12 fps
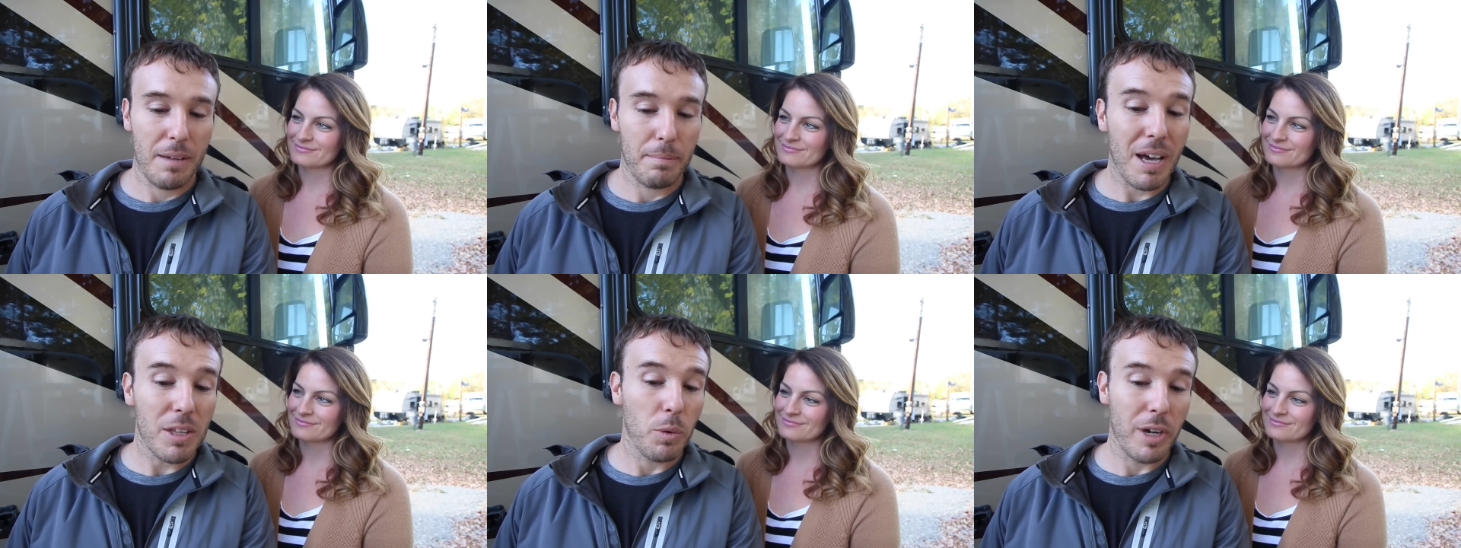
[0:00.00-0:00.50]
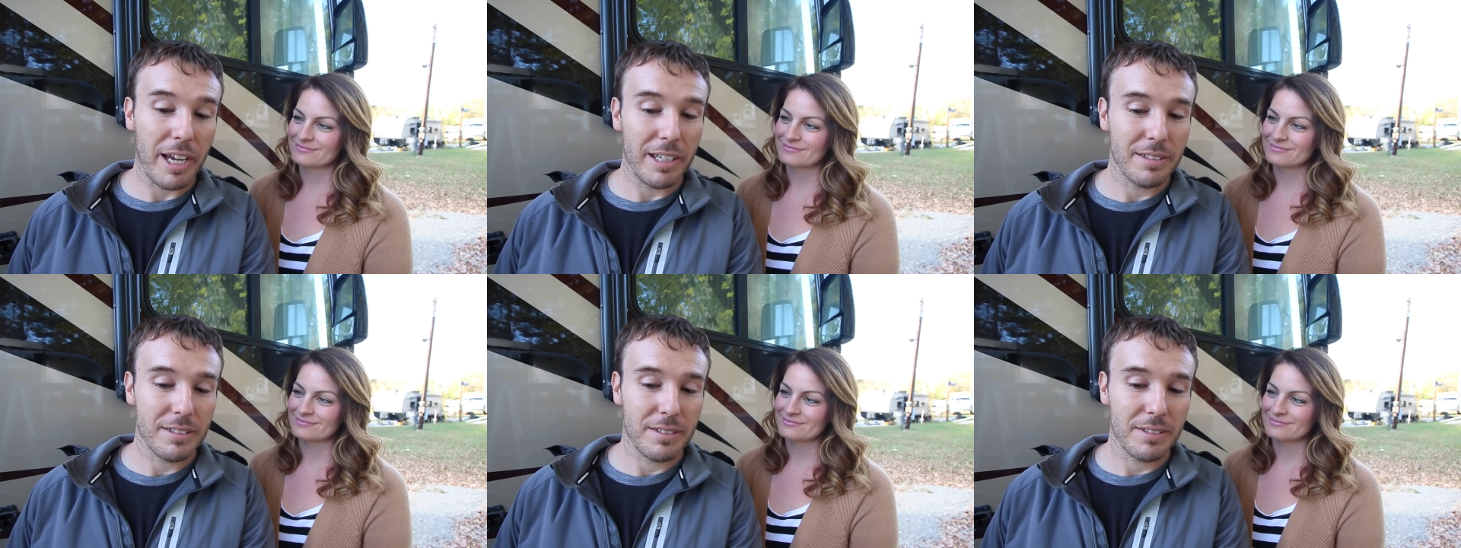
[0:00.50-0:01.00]
Speaker 1: By the
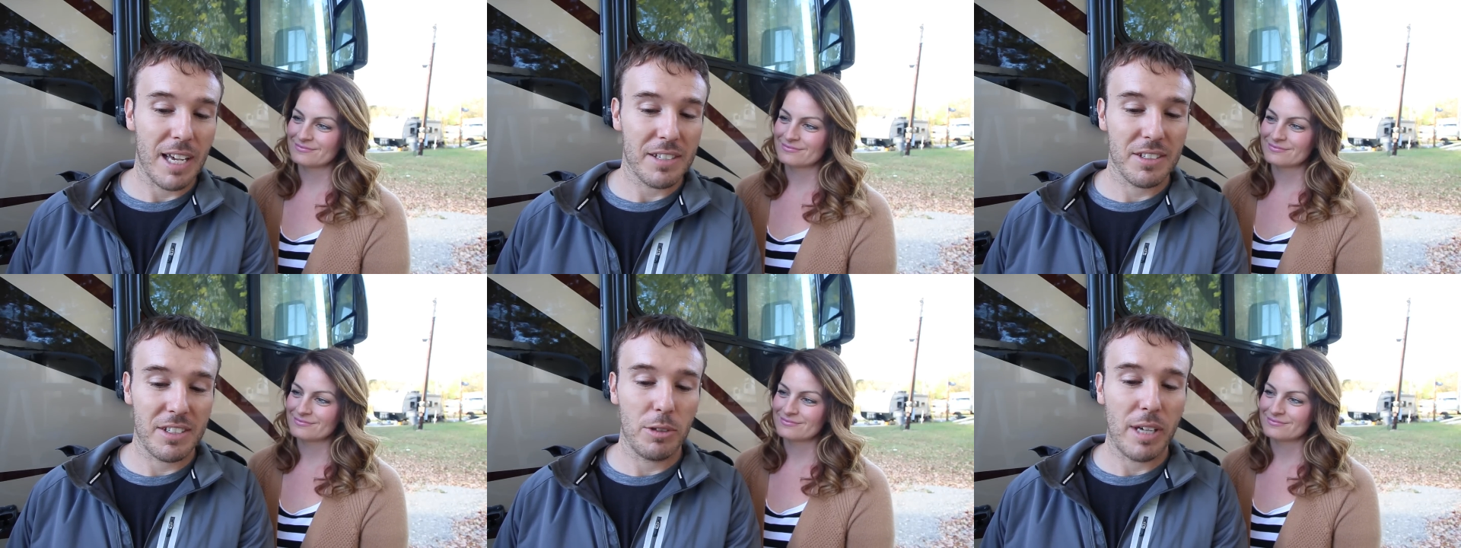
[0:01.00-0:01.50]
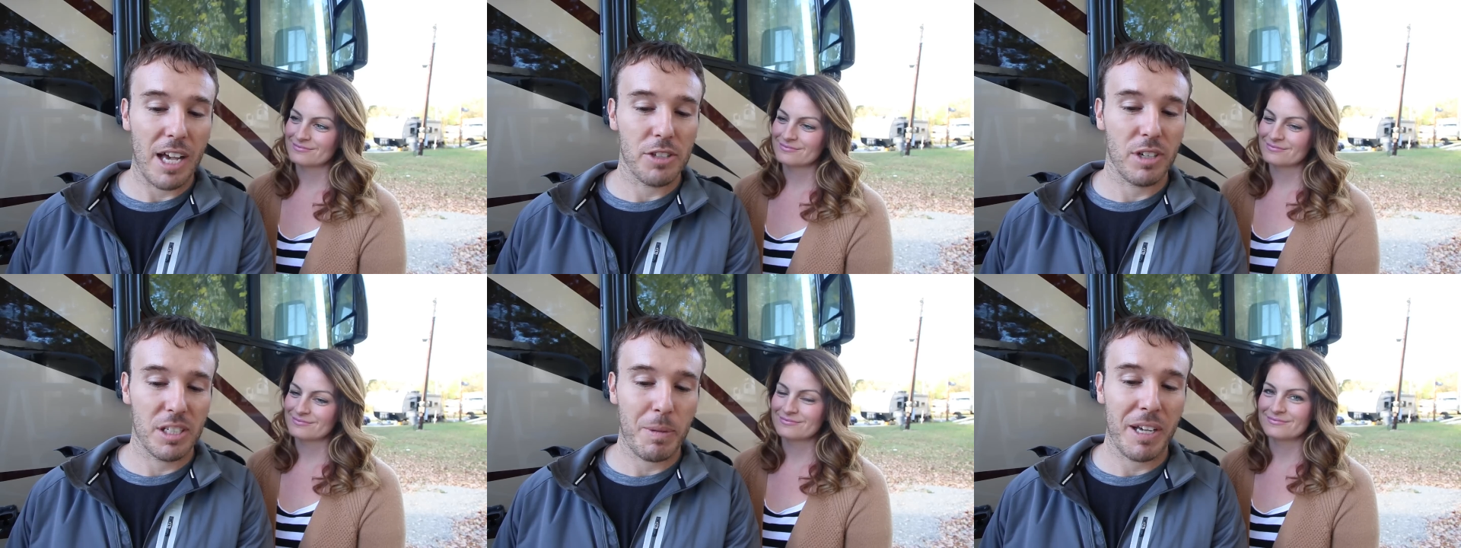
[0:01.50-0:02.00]
way, nice to see you
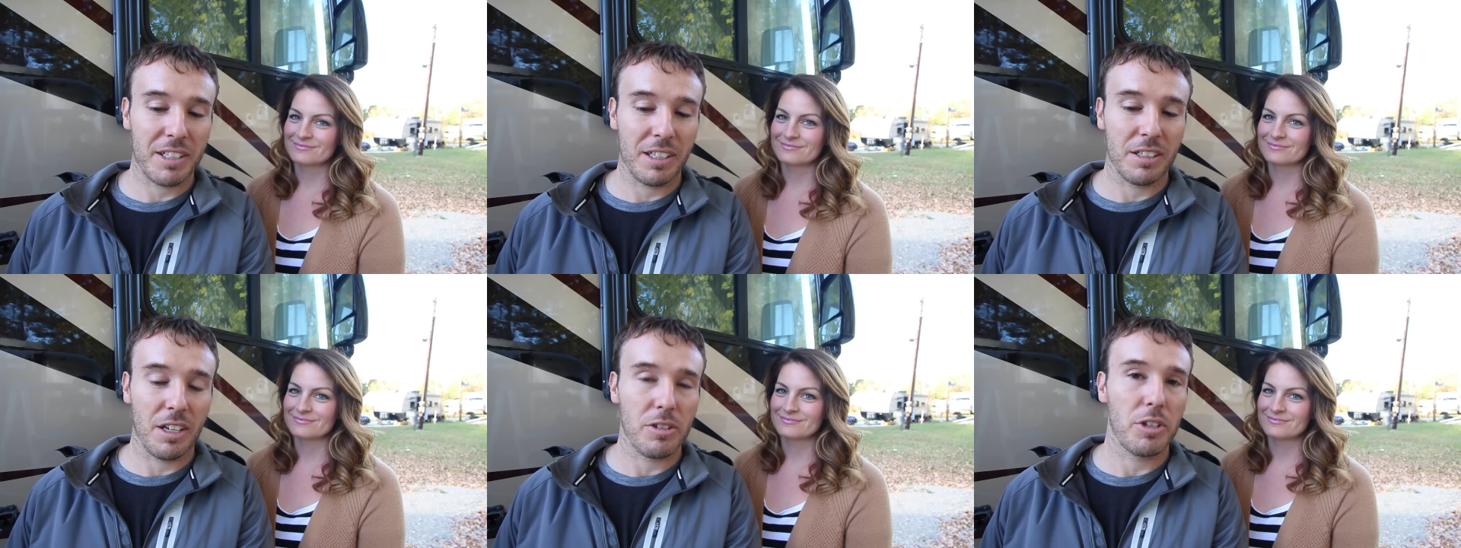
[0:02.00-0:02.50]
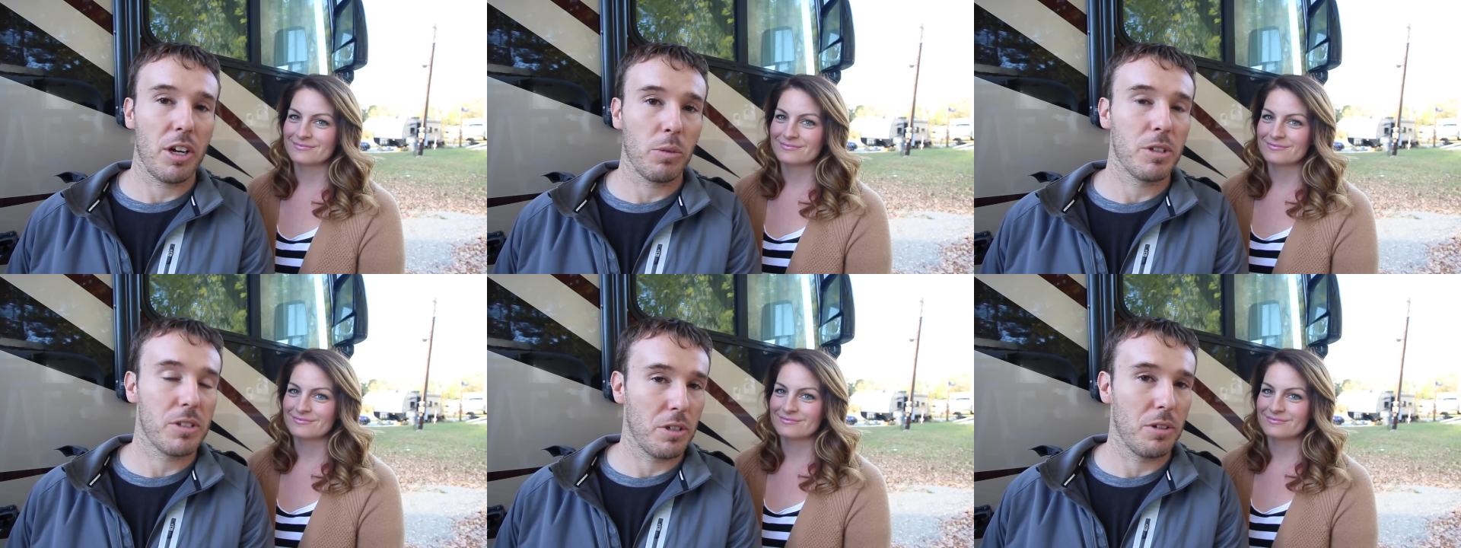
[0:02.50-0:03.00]
guys are expecting another young
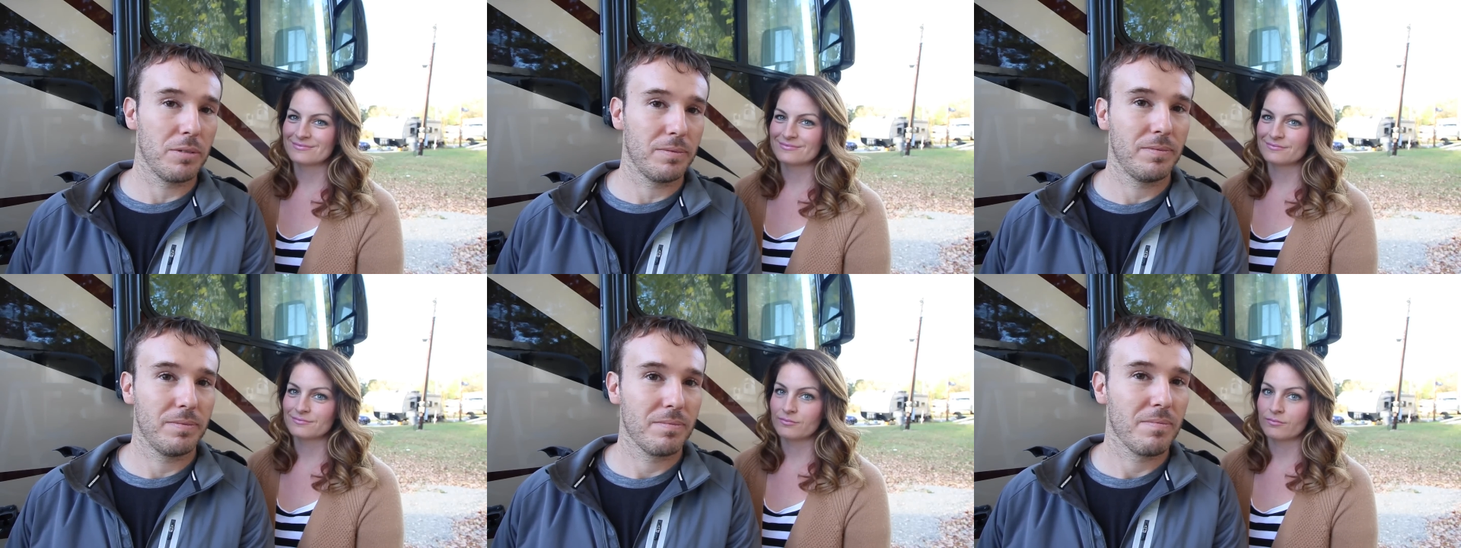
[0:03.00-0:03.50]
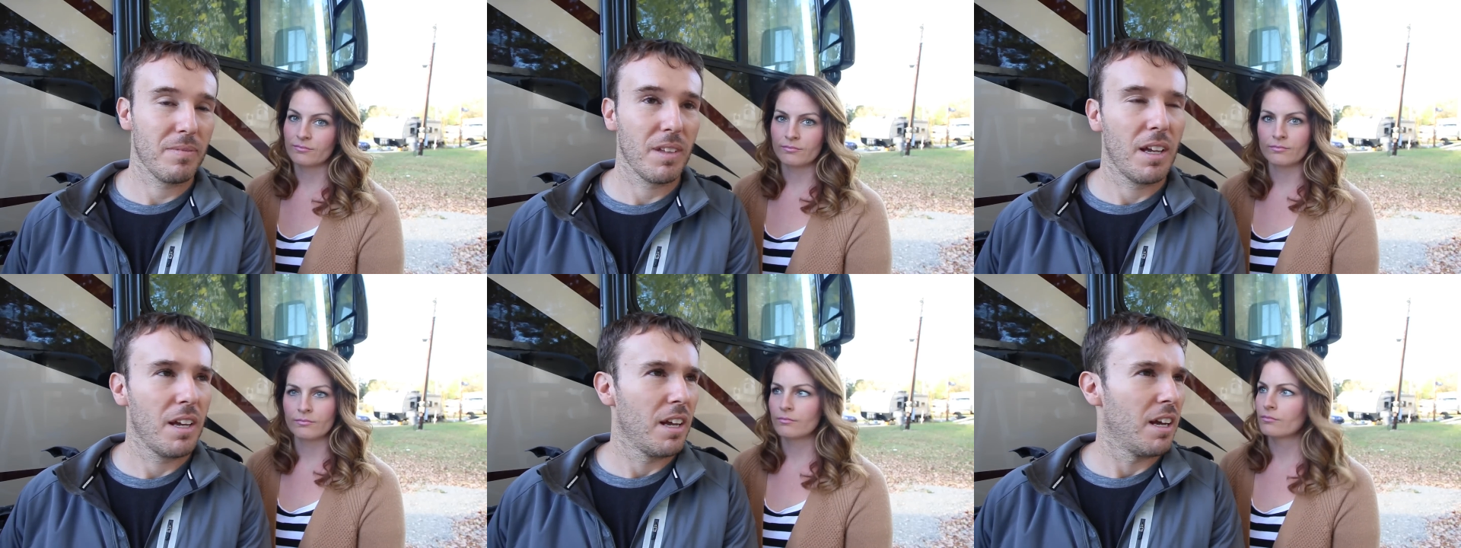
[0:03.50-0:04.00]
one soon.
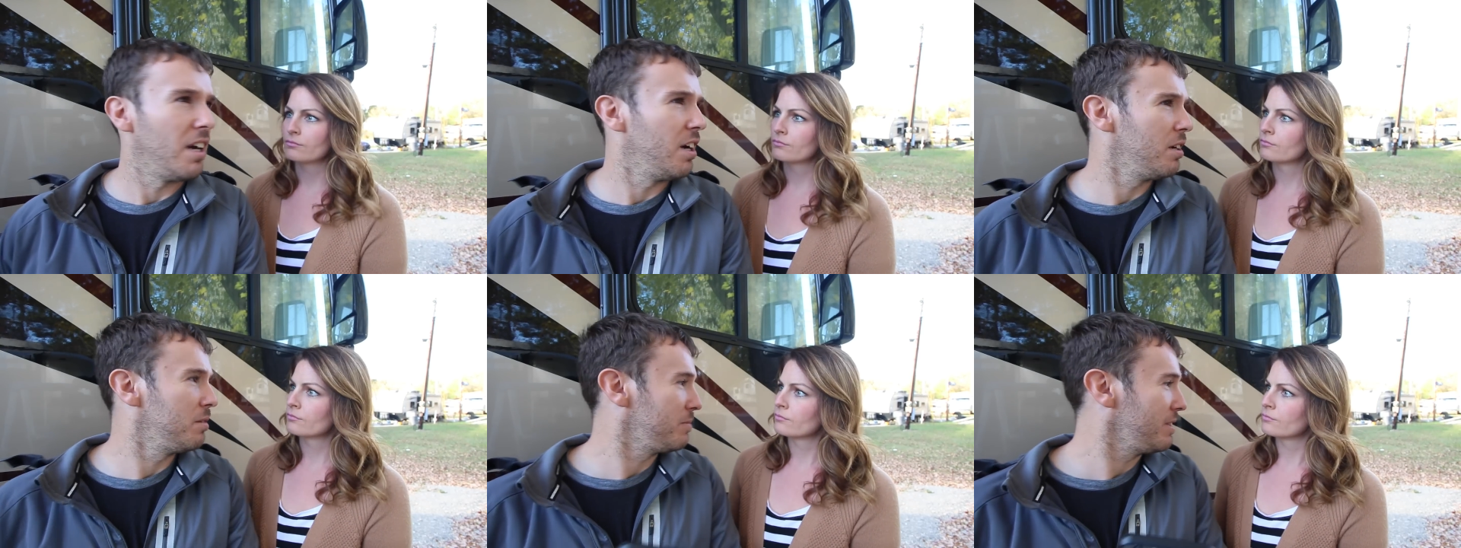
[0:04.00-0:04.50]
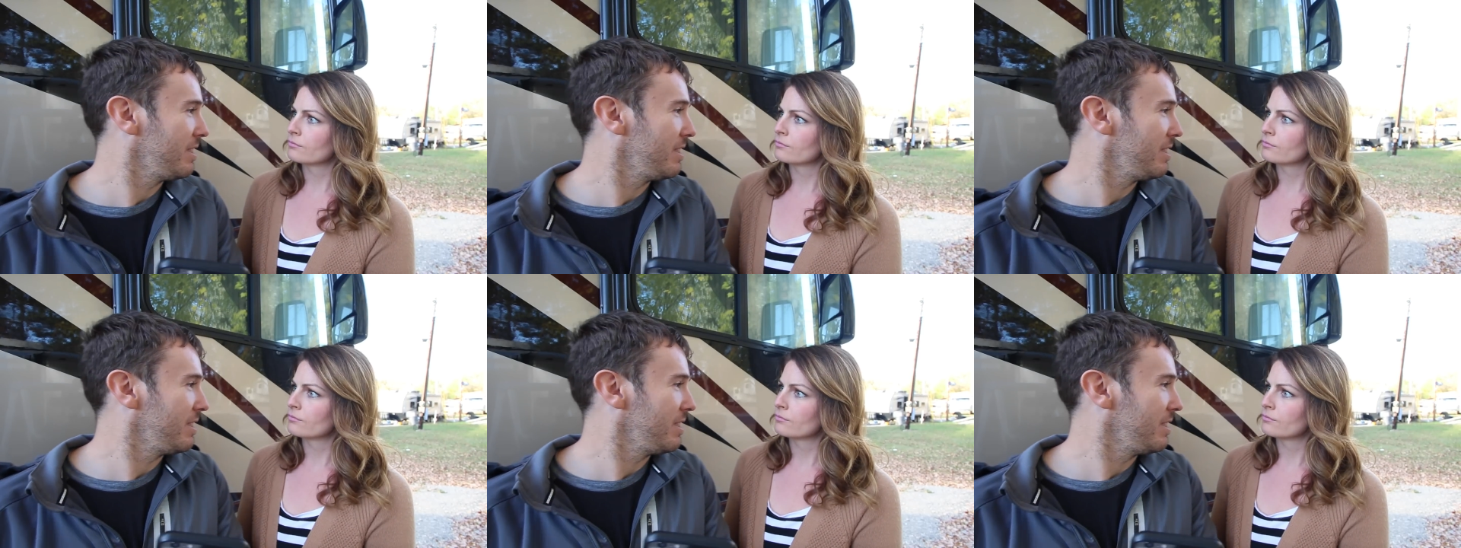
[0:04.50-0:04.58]
Um,